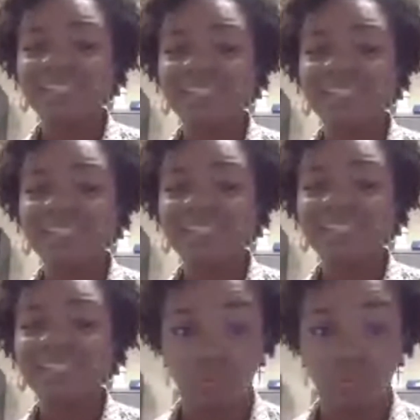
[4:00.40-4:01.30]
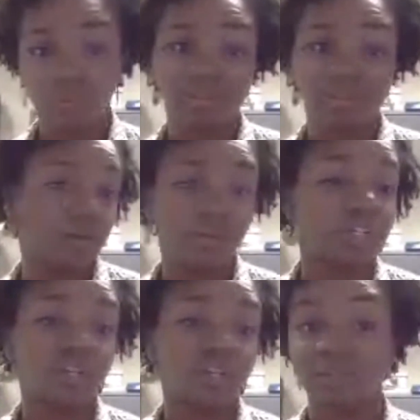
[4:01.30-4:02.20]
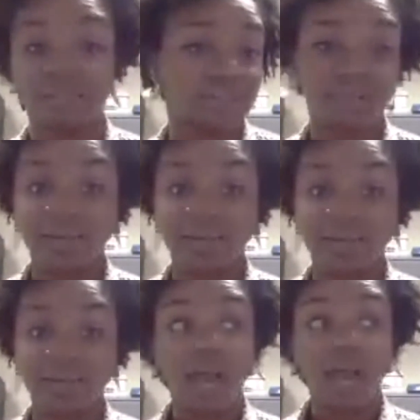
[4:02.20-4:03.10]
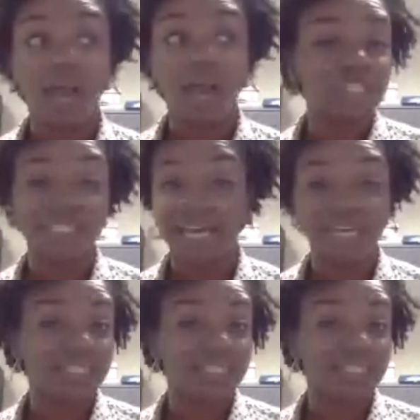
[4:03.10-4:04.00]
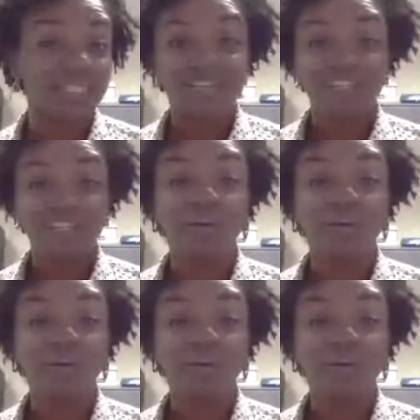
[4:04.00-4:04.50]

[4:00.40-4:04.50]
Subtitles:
everyone. That's, agriculture, that's commerce, that's,